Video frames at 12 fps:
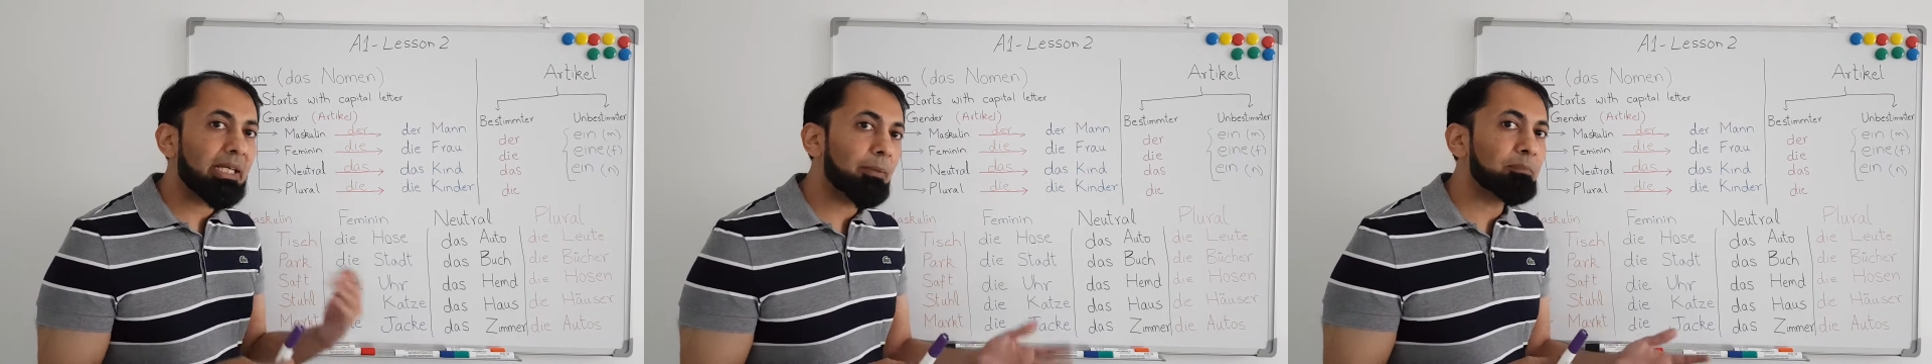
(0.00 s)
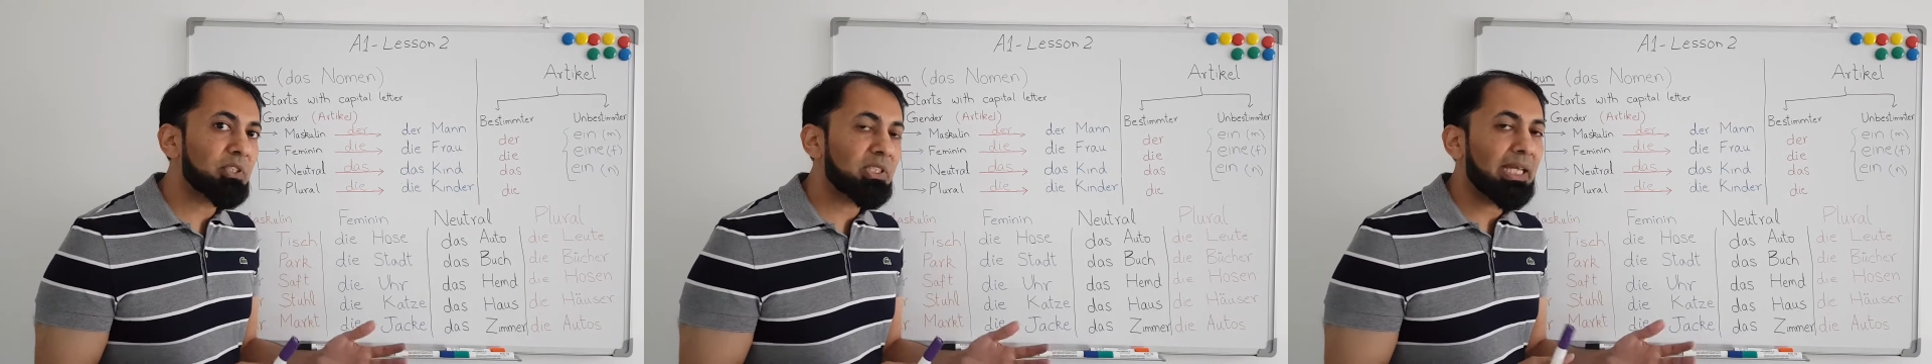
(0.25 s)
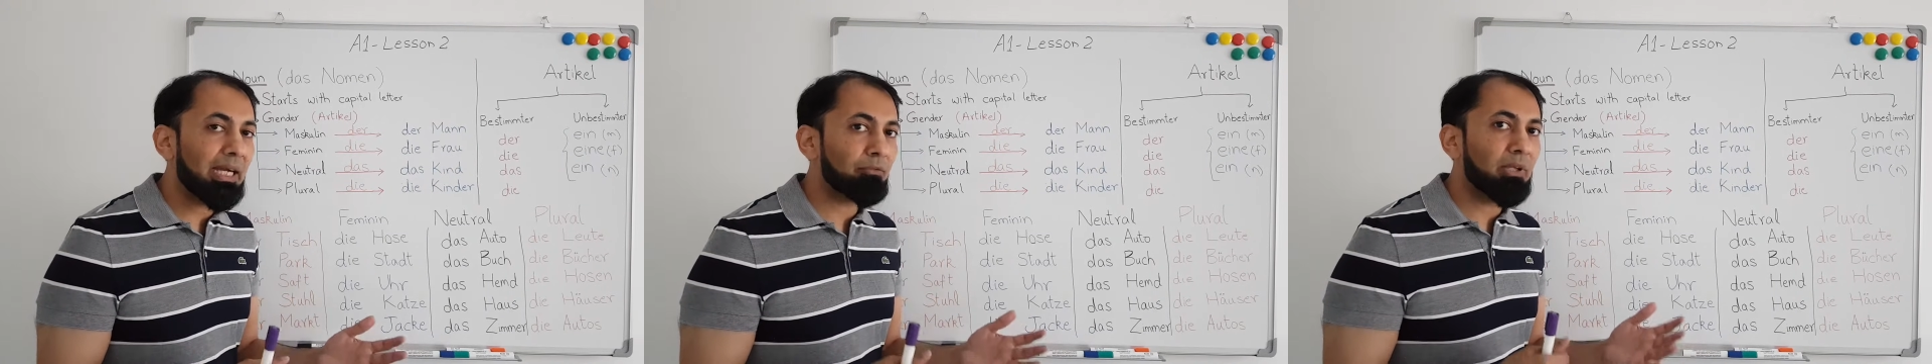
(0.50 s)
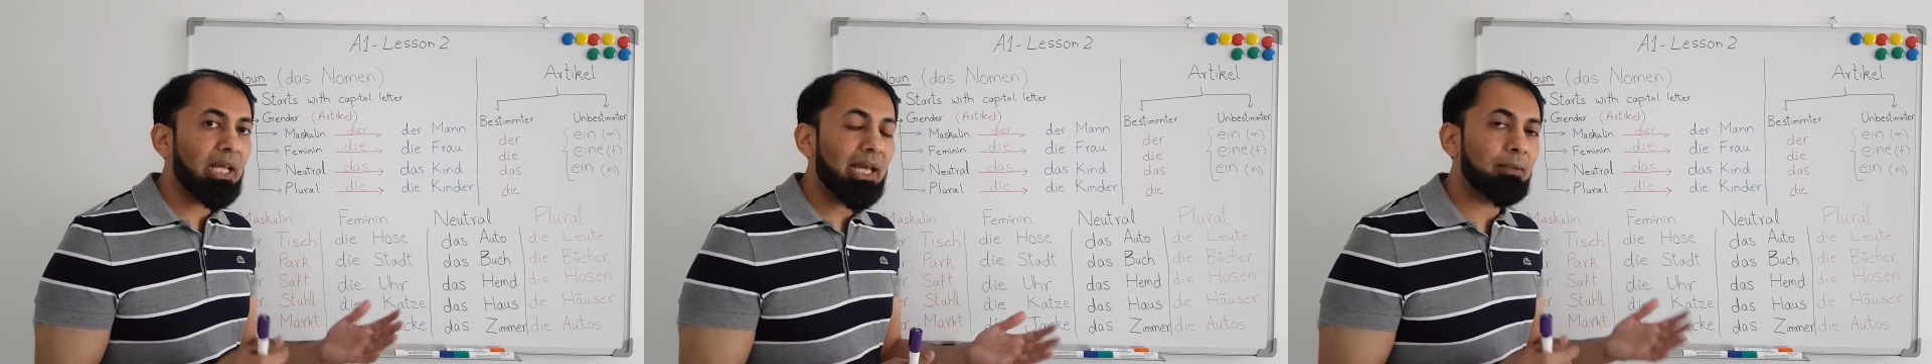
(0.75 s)
tips that
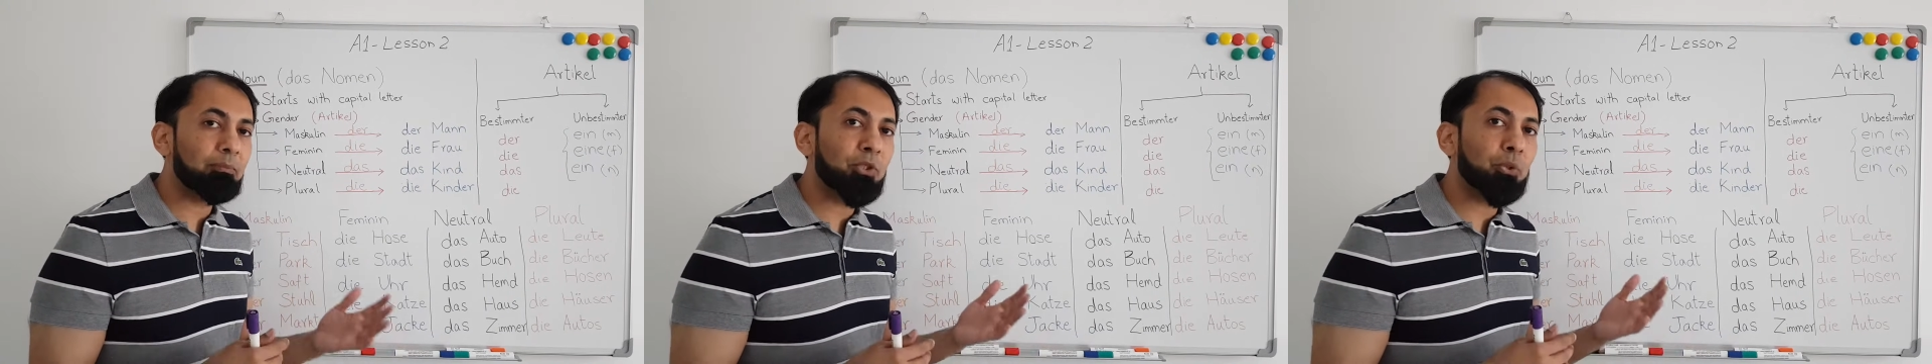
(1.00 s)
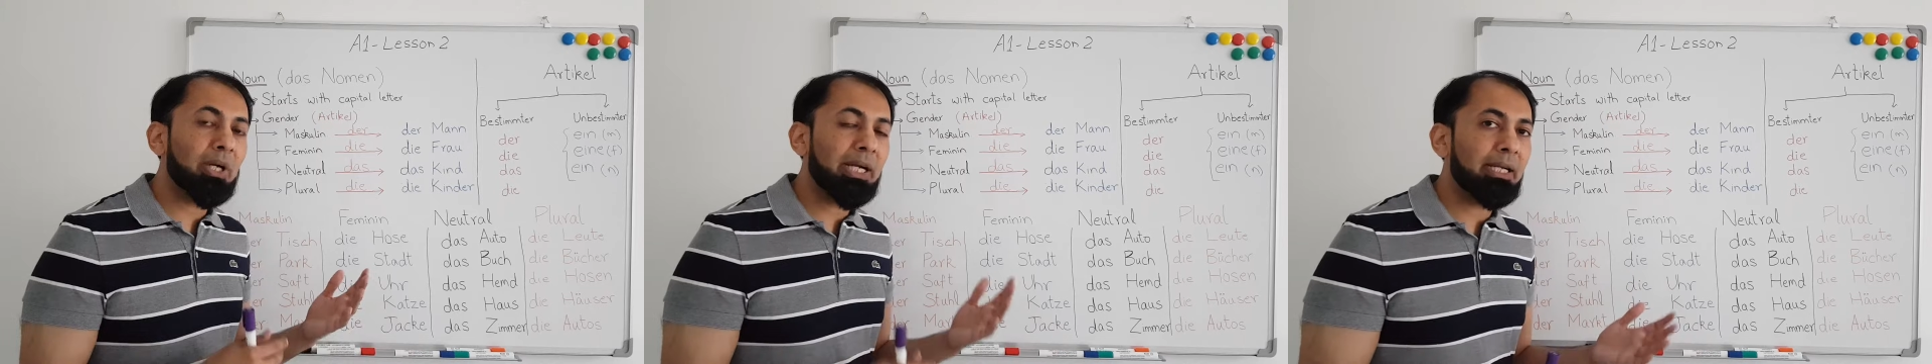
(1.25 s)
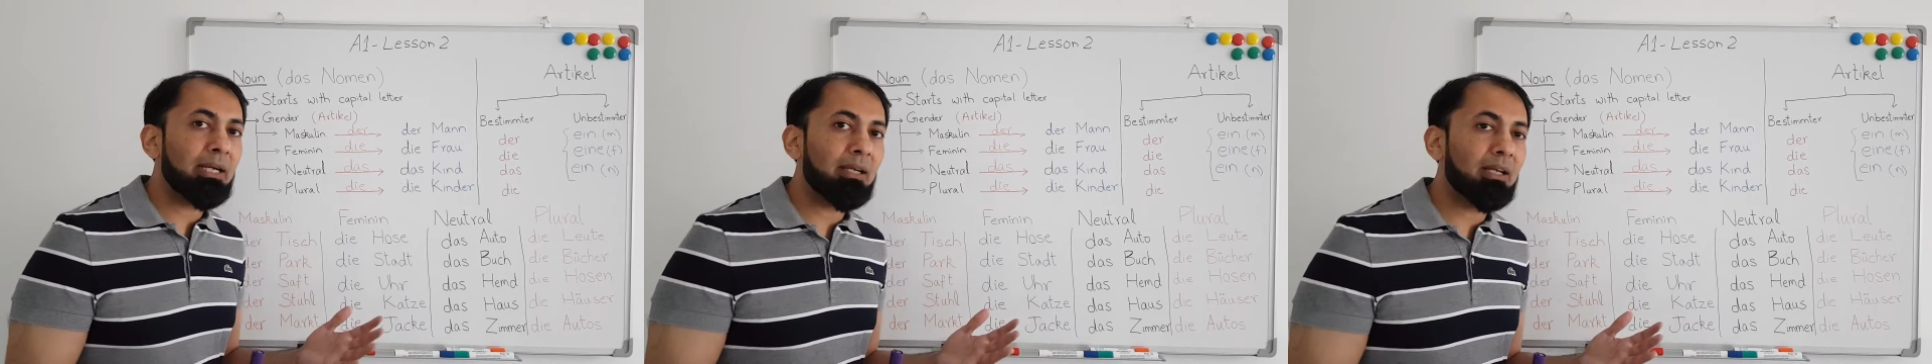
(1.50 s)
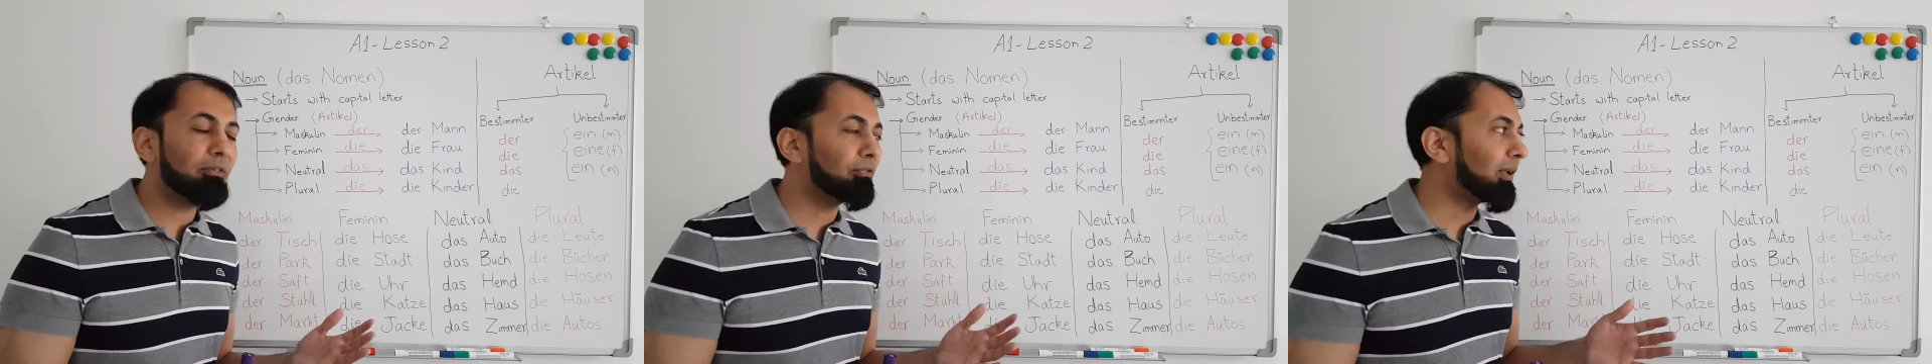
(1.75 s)
will help you
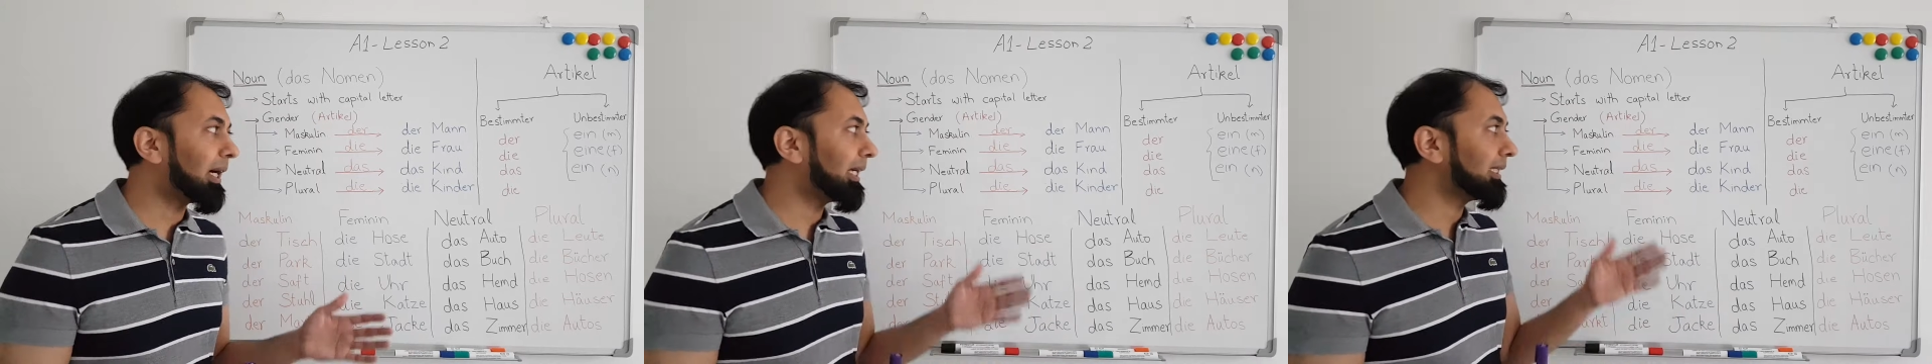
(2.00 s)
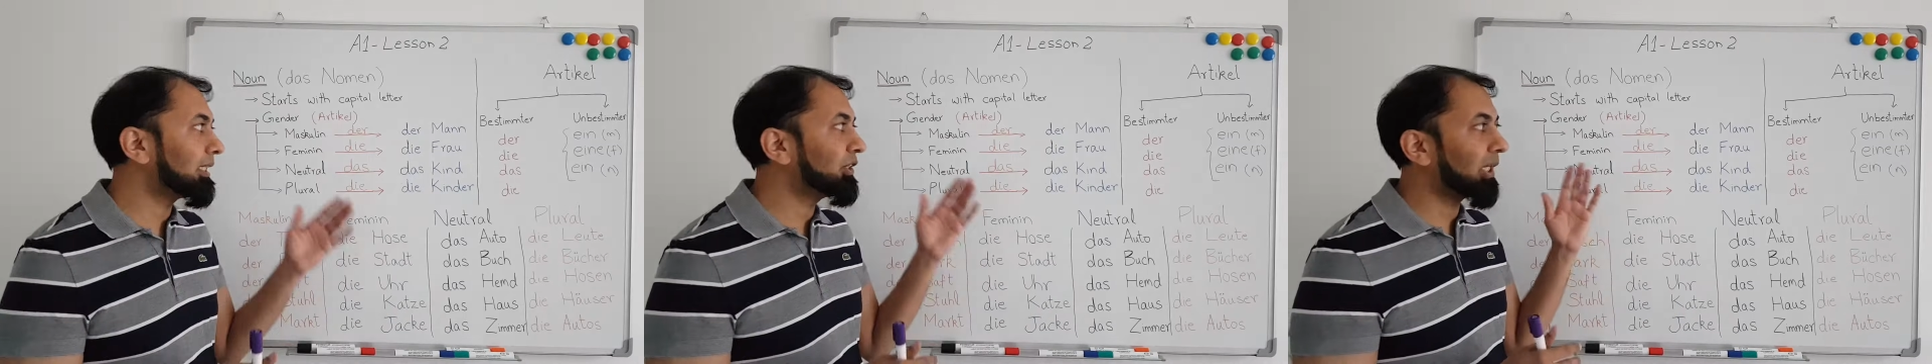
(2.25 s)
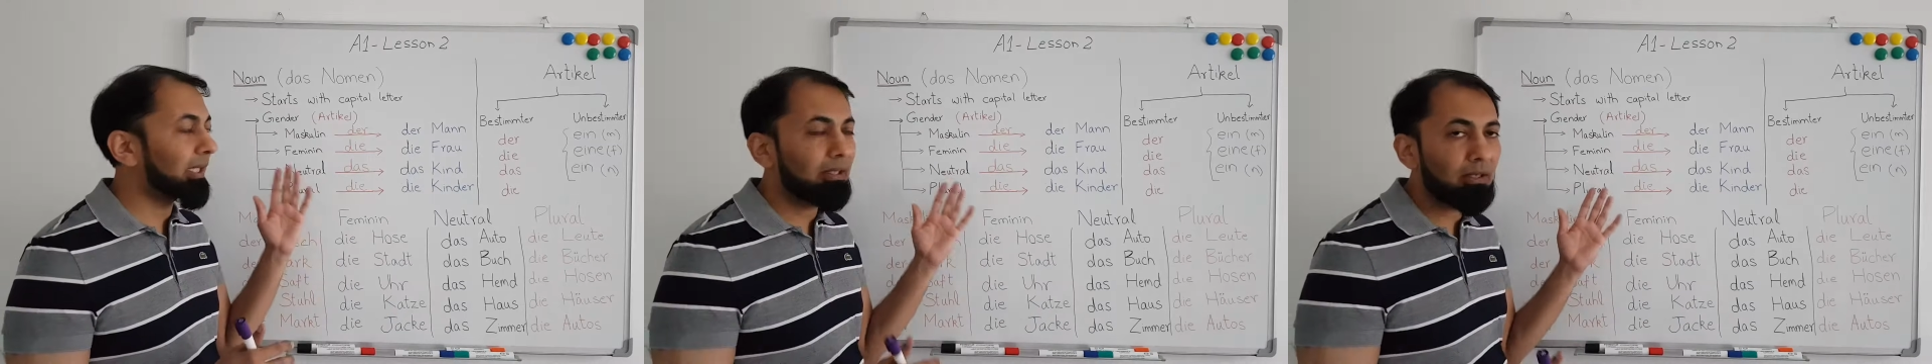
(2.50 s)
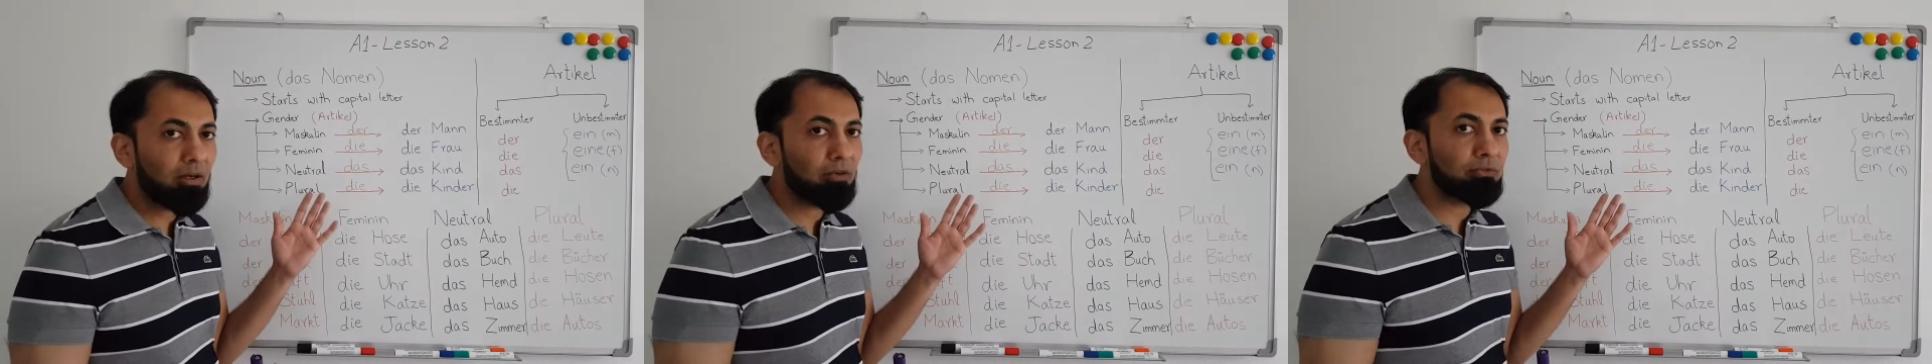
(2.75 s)
identify the
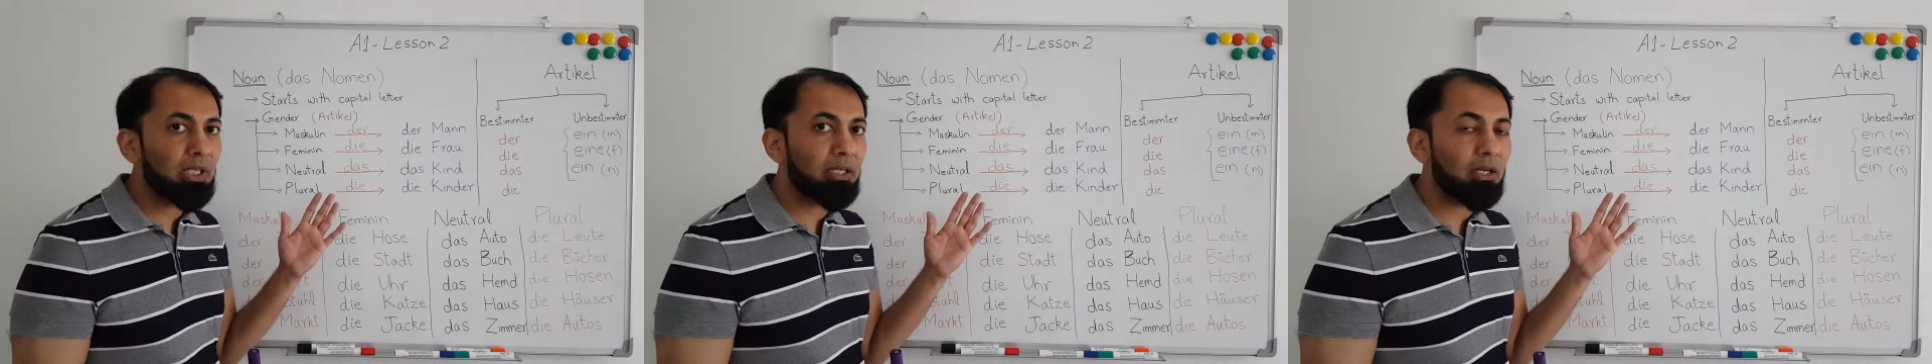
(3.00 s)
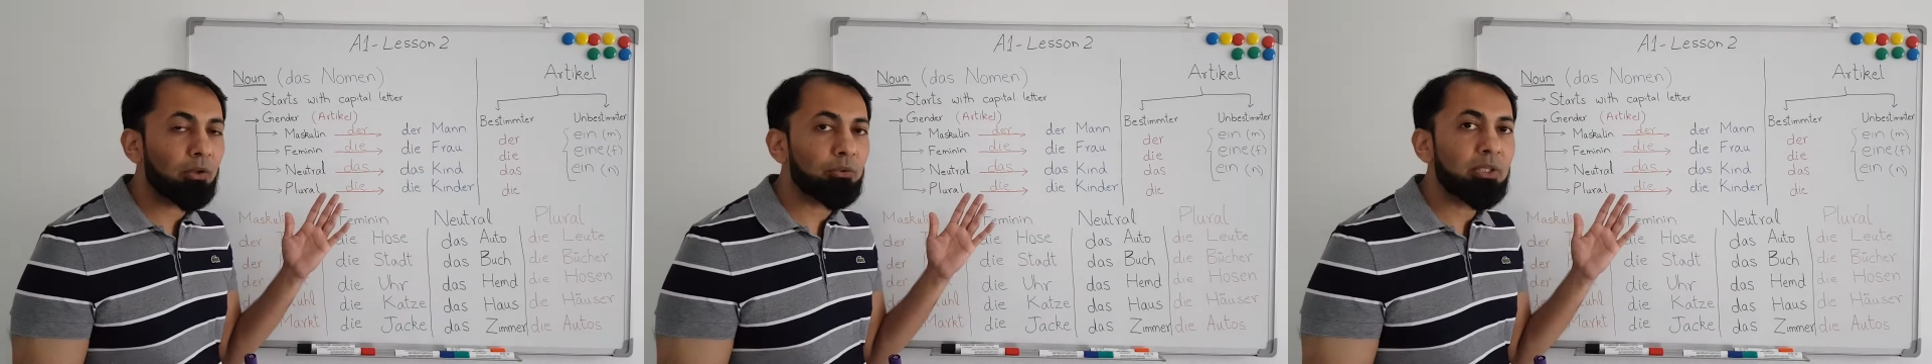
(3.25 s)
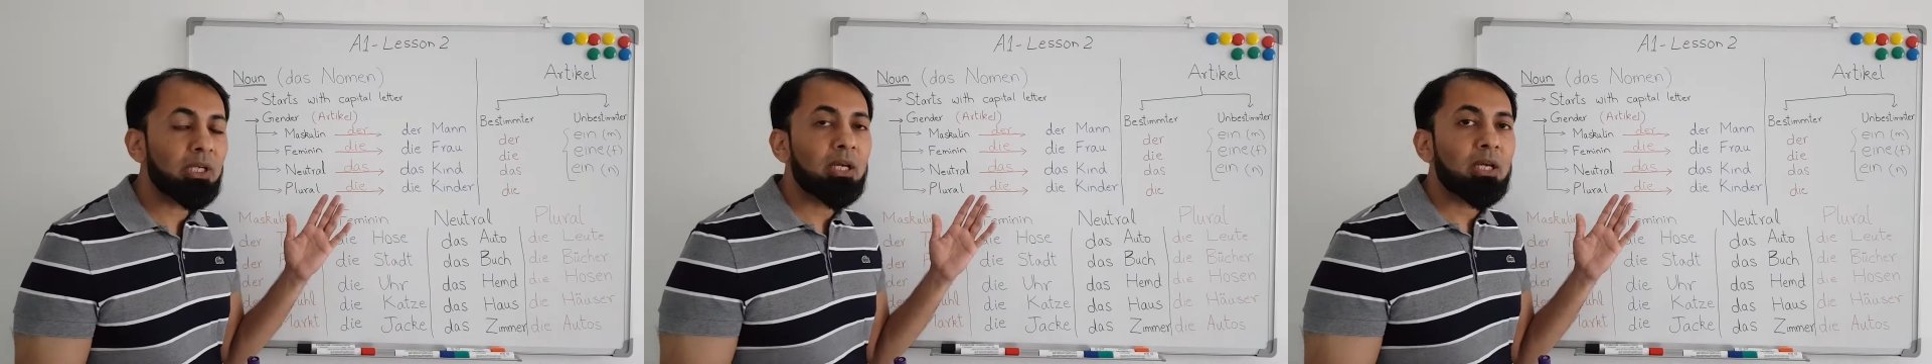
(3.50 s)
gender of the noun,